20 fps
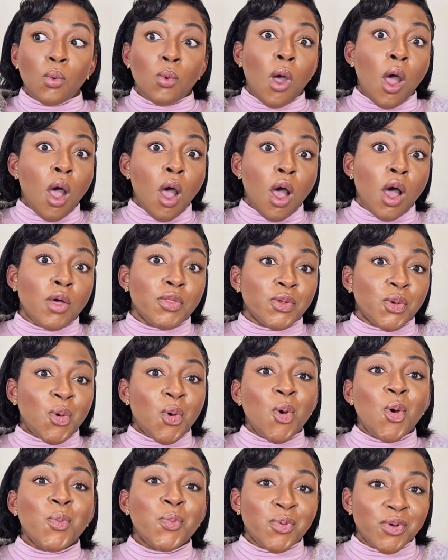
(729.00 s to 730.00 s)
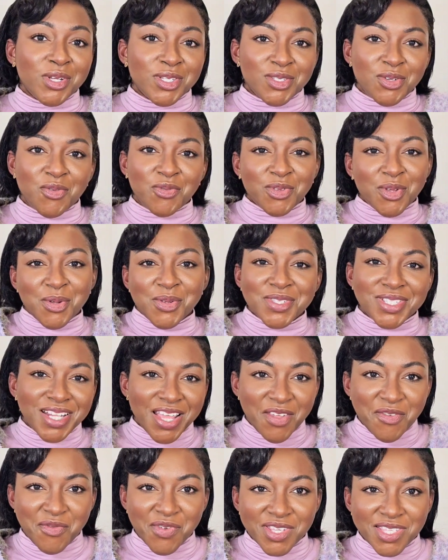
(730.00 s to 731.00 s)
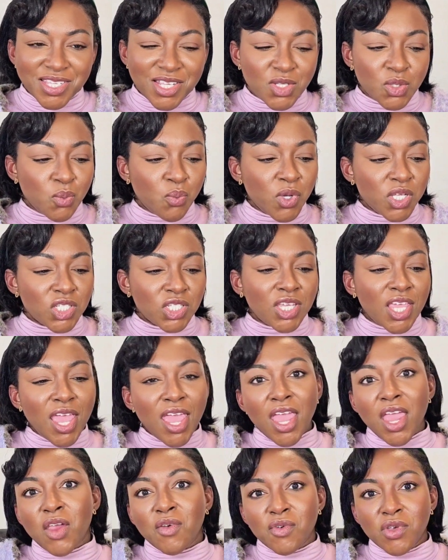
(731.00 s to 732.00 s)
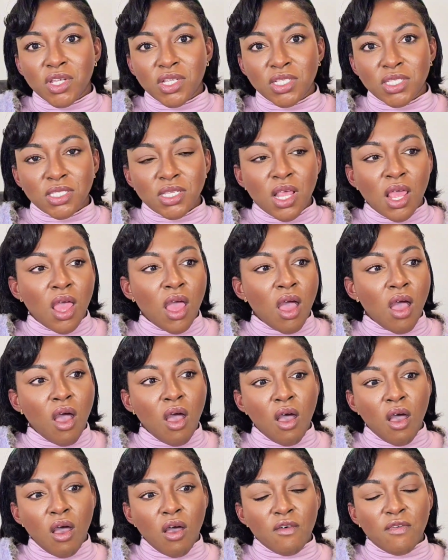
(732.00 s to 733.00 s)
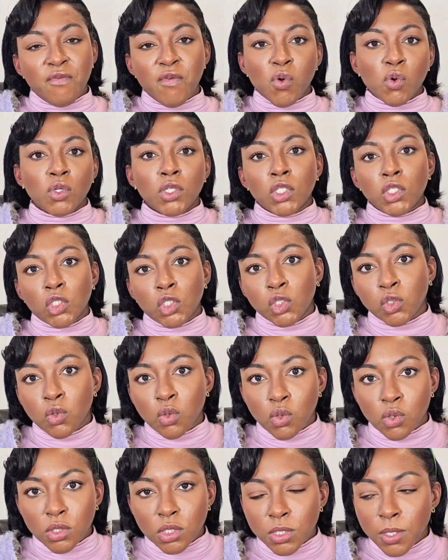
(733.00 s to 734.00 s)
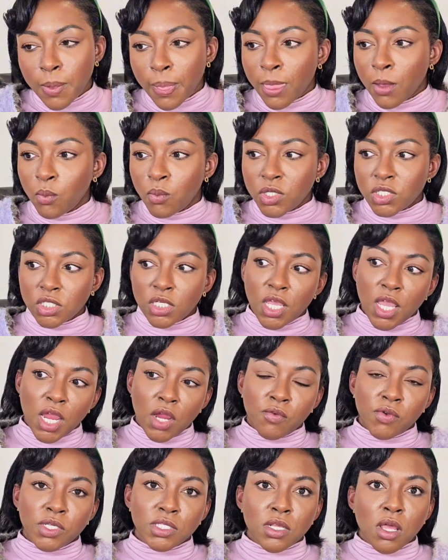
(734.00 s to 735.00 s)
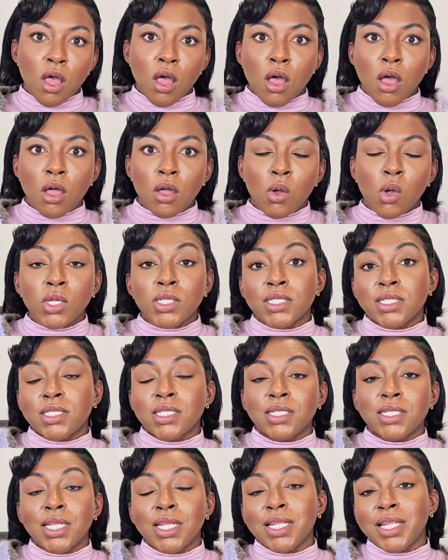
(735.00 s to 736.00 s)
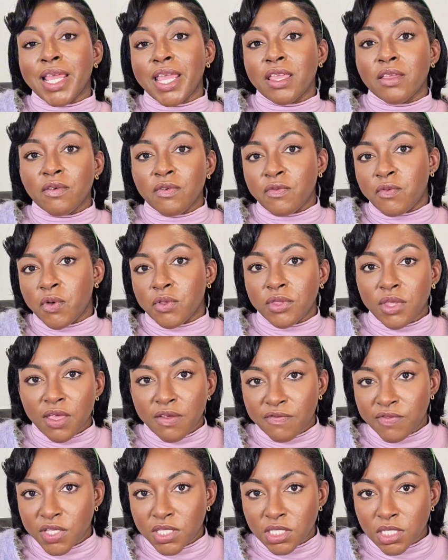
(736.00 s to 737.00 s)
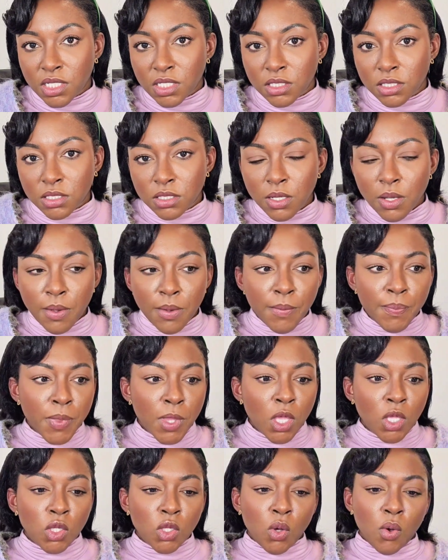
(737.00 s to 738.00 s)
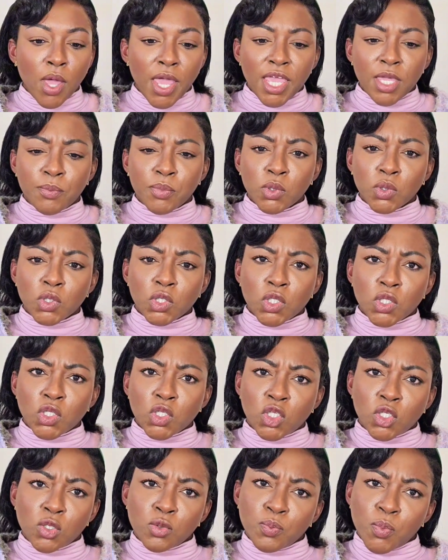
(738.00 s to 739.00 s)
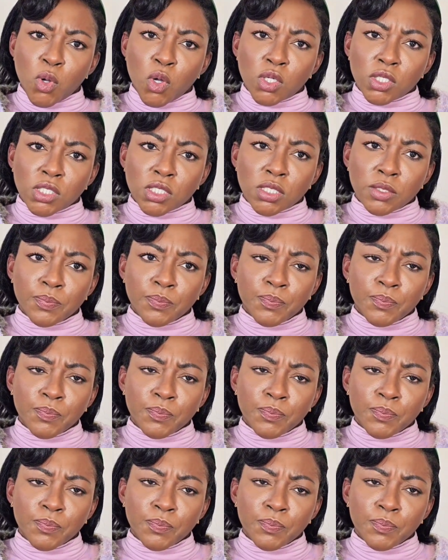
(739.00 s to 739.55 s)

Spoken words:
are the culprits of those late visits, which carers are falling short, which carers are constantly late for their visits. You're able to spot,